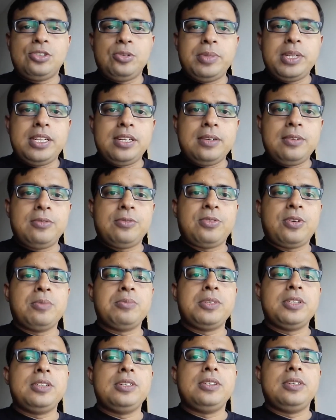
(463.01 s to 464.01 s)
to be done
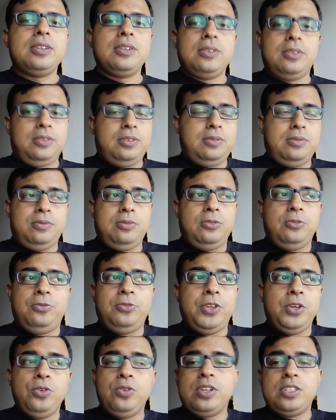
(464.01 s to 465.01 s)
from the
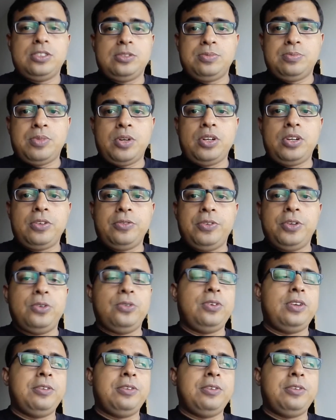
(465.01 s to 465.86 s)
viewer's point of view.